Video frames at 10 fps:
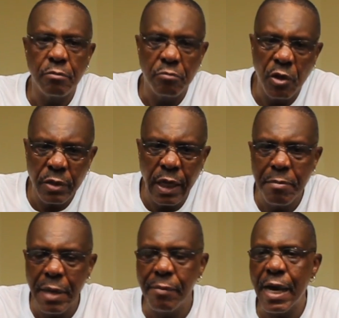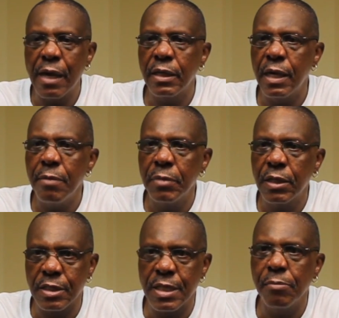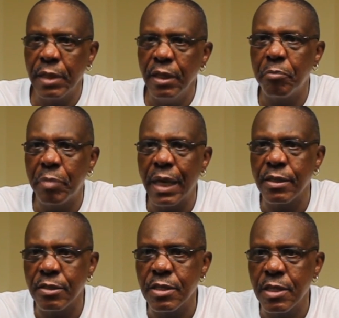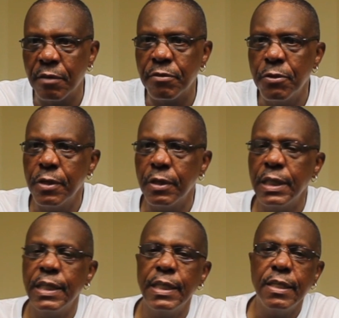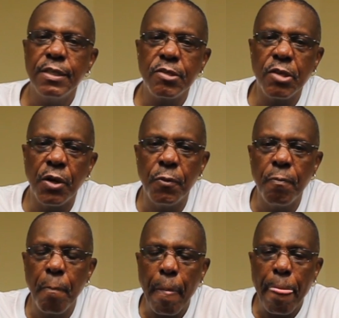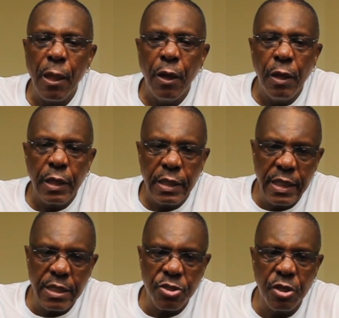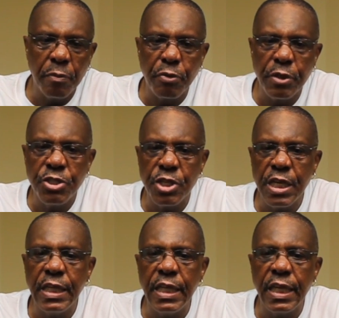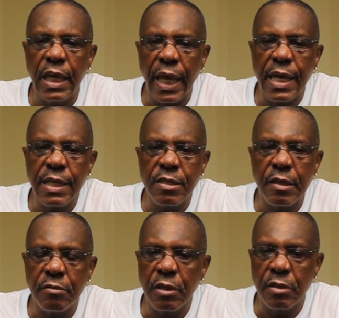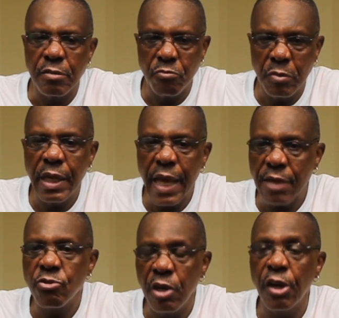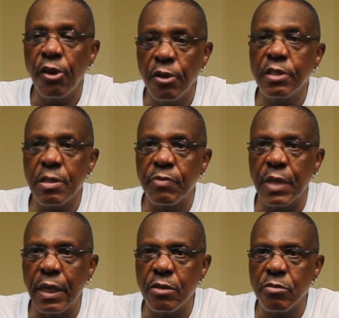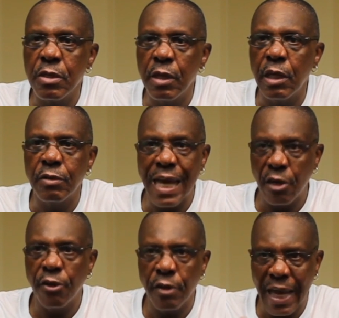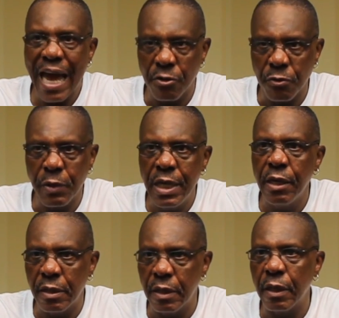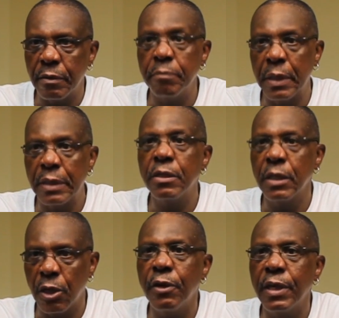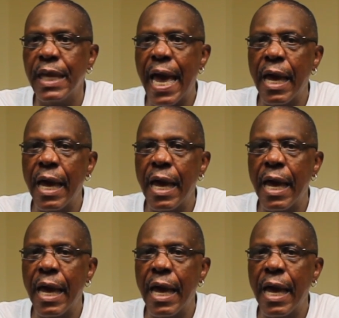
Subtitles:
okay, maybe I'll come because I'm good at passing stuff on. So gets to the pre-GED class and actually learning some things, you know, not learning how to read it, but learning